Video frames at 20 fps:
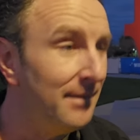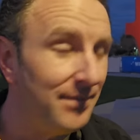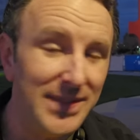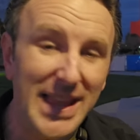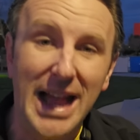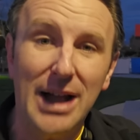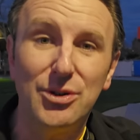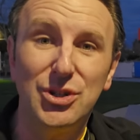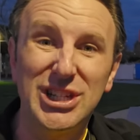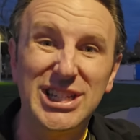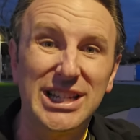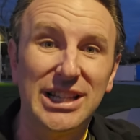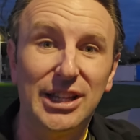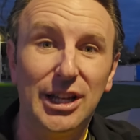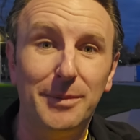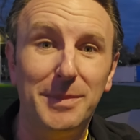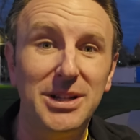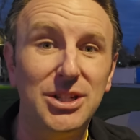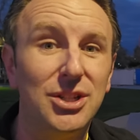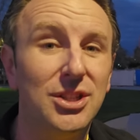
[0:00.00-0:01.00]
Now, just a
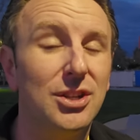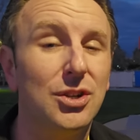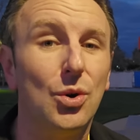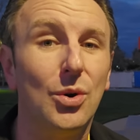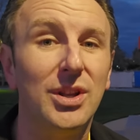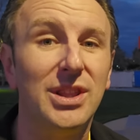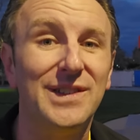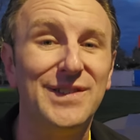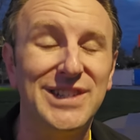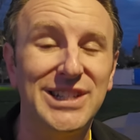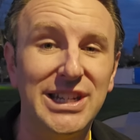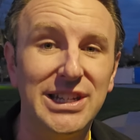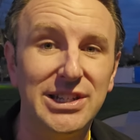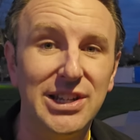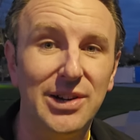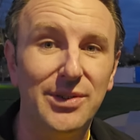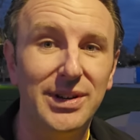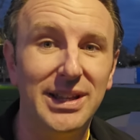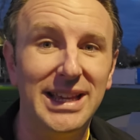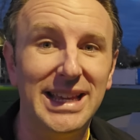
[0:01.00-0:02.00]
little bit to the north of
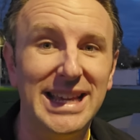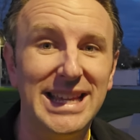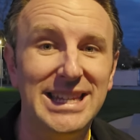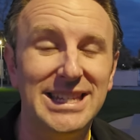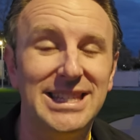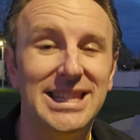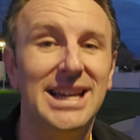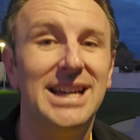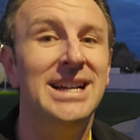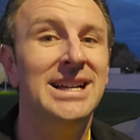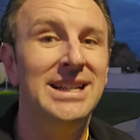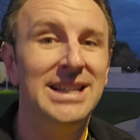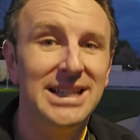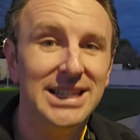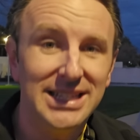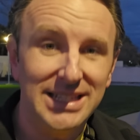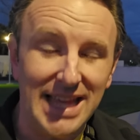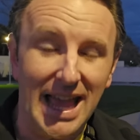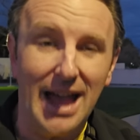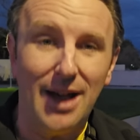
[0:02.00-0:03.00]
Sedona is the
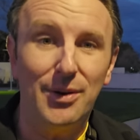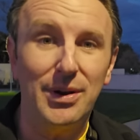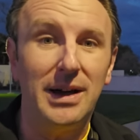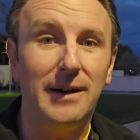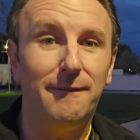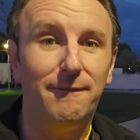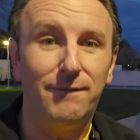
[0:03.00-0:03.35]
town of